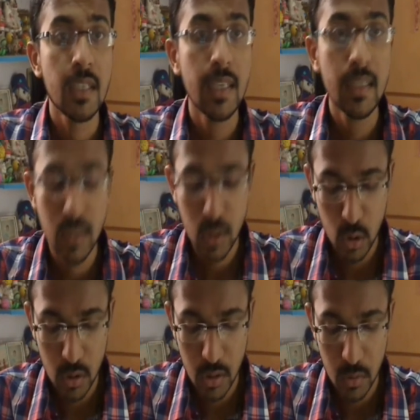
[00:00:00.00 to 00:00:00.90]
And she
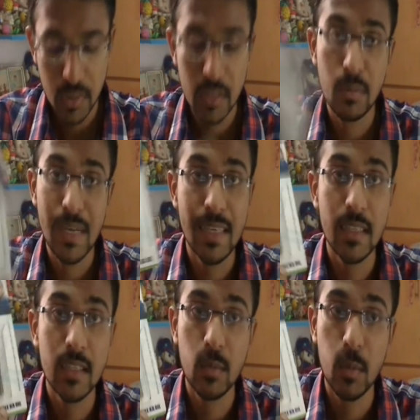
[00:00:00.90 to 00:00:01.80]
also gave me this
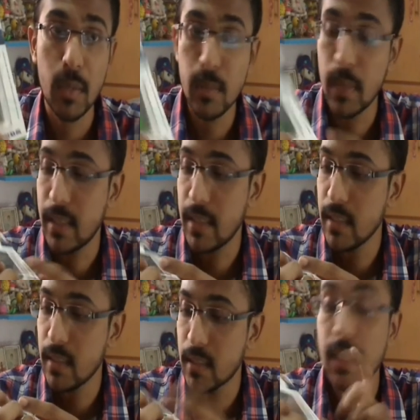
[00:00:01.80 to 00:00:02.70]
battery. It's a mobile
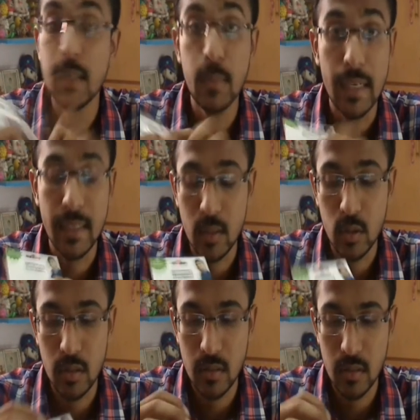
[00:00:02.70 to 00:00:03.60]
battery. It's a dead battery
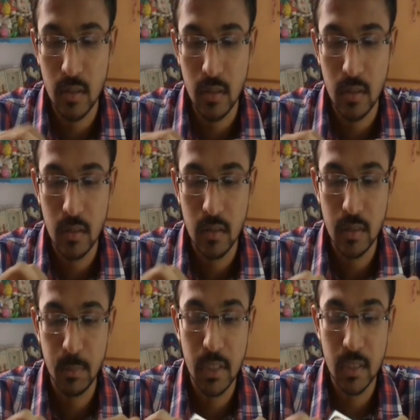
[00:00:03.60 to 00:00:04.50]
actually.
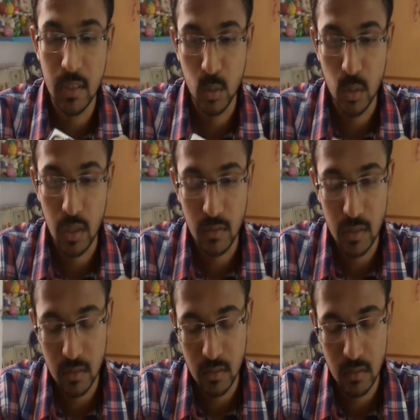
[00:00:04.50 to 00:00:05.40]
I placed it in a new
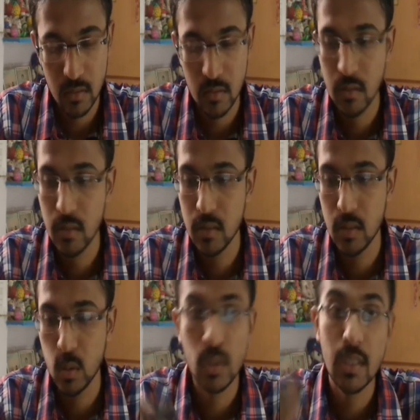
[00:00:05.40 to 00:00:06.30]
cupboard. It's
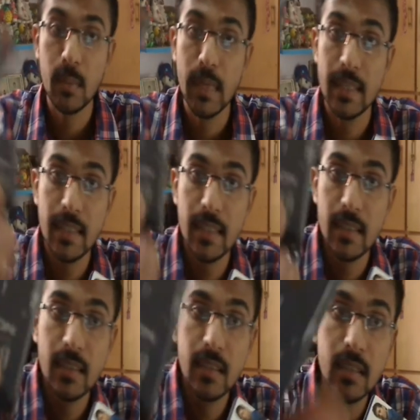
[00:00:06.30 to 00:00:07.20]
a Nokia battery,
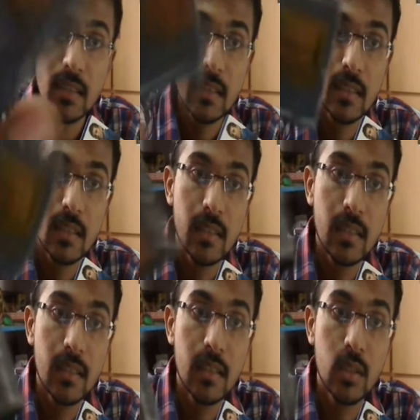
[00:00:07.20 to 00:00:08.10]

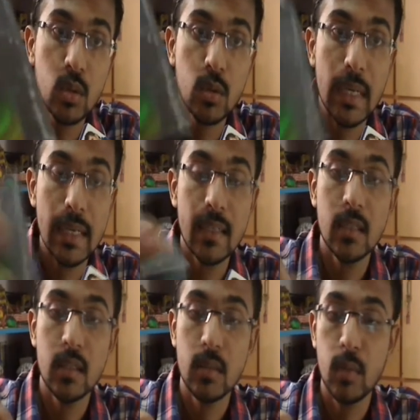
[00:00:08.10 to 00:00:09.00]
used battery.
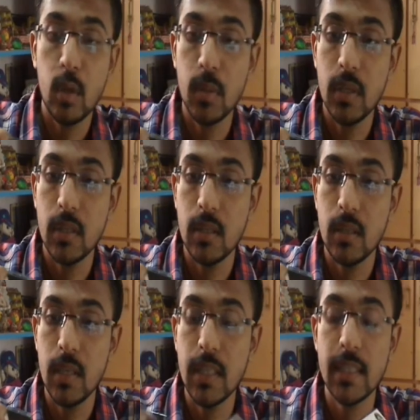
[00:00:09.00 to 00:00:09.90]

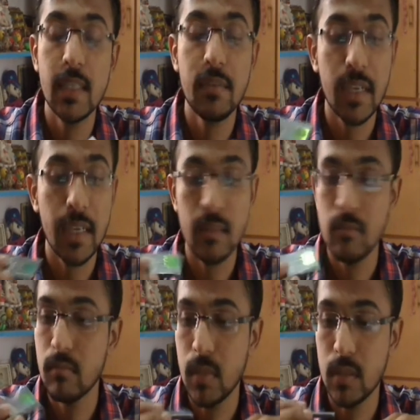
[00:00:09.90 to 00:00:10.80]
I'll see if I can
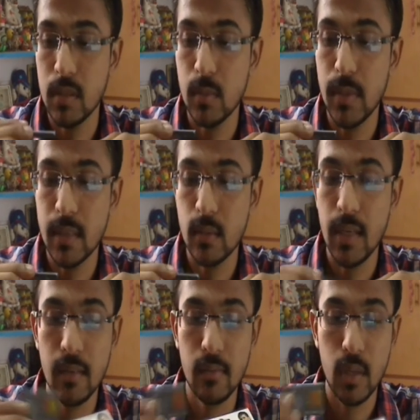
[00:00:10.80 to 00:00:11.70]
bring this back to
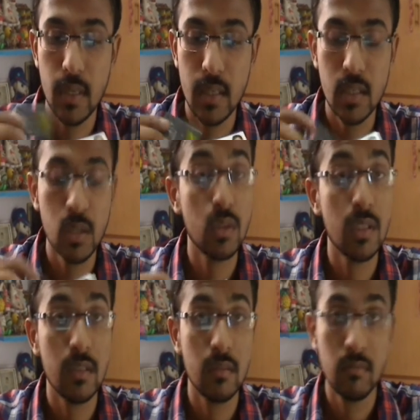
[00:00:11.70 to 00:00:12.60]
life, or at least use
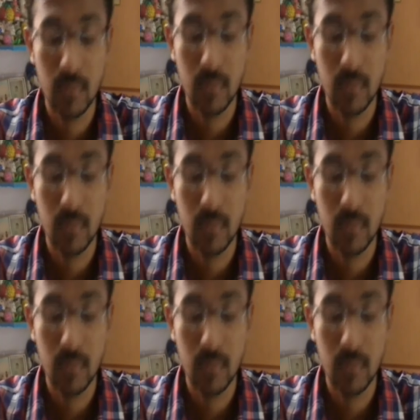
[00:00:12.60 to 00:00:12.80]
it in